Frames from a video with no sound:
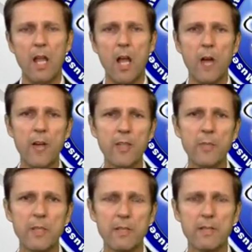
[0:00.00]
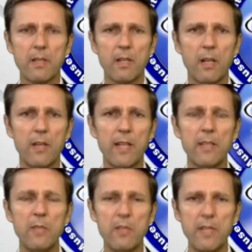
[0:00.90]
Our estimates are that
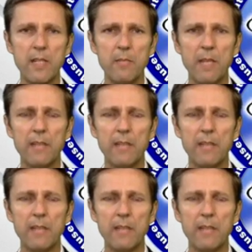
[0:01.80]
the museum